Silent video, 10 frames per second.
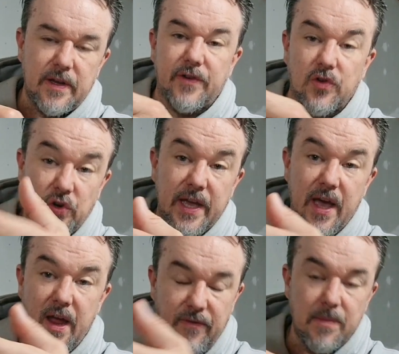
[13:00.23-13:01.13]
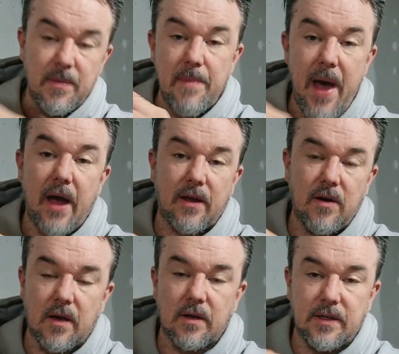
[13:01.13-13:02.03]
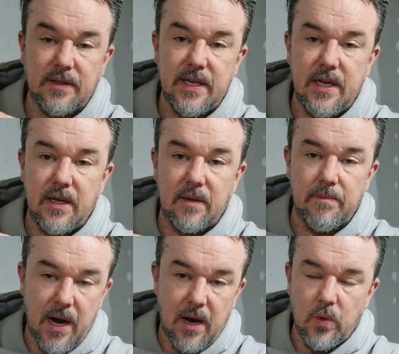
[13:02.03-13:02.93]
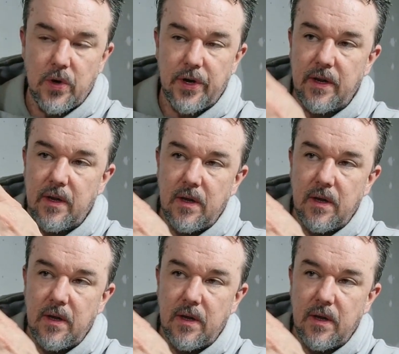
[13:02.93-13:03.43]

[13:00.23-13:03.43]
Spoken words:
looking at it from the back, you're not going to see bare wood.